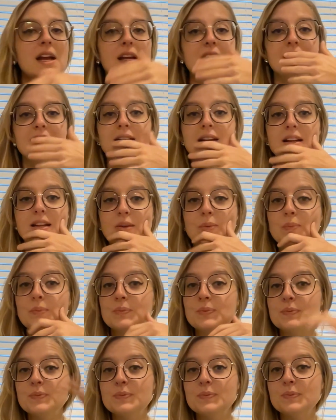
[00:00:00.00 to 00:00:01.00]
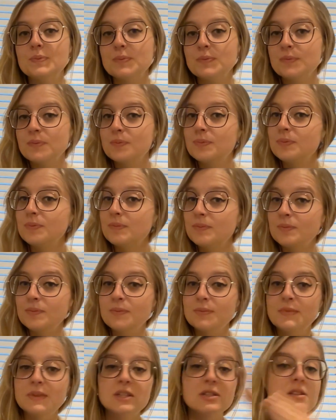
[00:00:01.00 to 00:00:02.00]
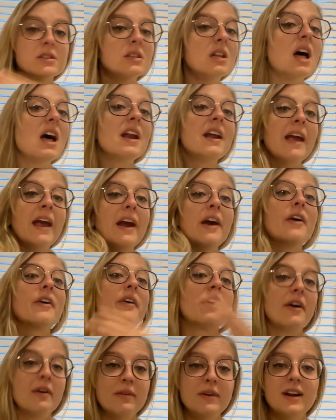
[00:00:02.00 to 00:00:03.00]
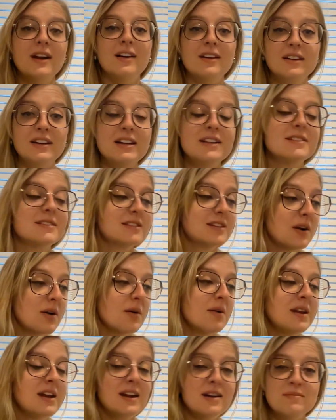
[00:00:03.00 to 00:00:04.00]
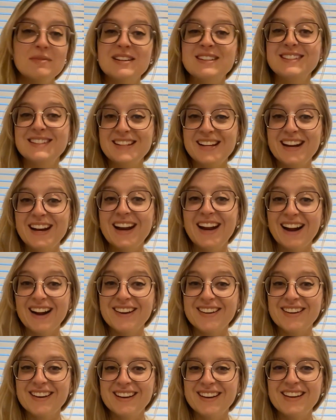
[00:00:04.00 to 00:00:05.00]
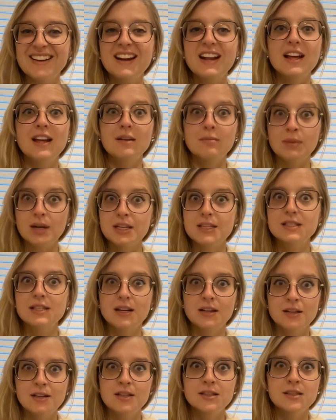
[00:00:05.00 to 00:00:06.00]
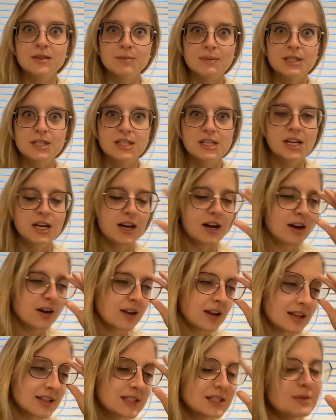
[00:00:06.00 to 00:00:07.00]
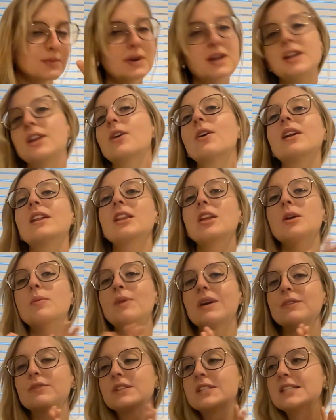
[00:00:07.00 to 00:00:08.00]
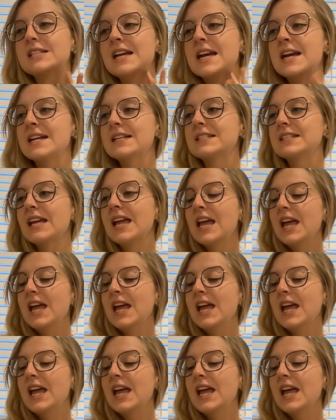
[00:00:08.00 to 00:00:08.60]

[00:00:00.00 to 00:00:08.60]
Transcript: There's a lot of hair going on, and so I need a much needed haircut, and my son needs a much needed haircut. So we're gonna go on a little breakfast date,